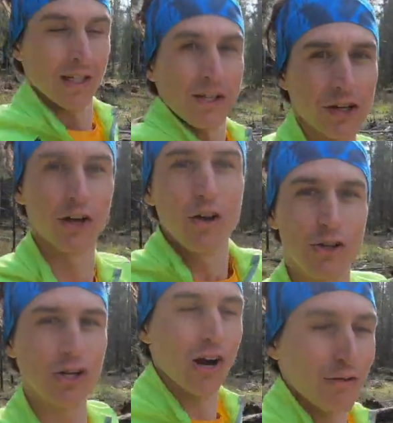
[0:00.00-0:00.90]
So no
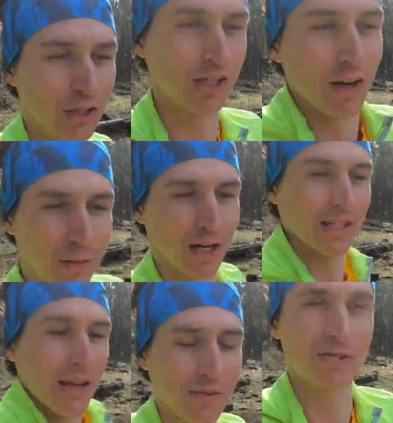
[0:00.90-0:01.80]
Strava segment
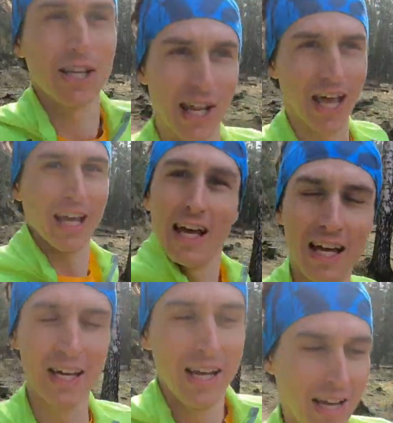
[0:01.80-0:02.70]
attempts today,
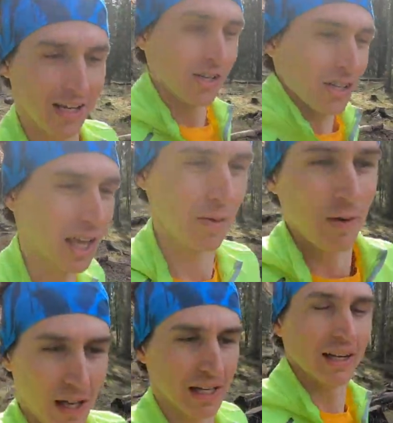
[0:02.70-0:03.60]
just
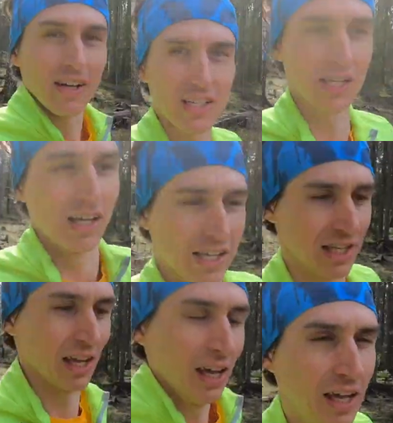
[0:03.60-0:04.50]
keeping it nice and
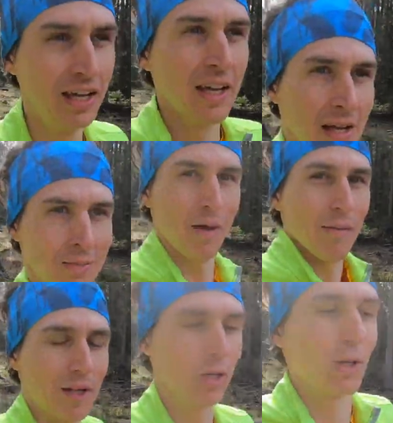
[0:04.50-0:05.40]
easy,
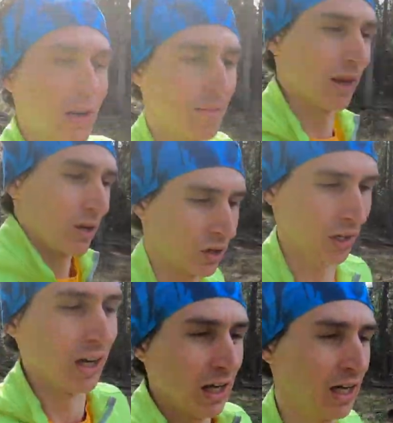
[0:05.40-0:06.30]
maybe do a little bit longer.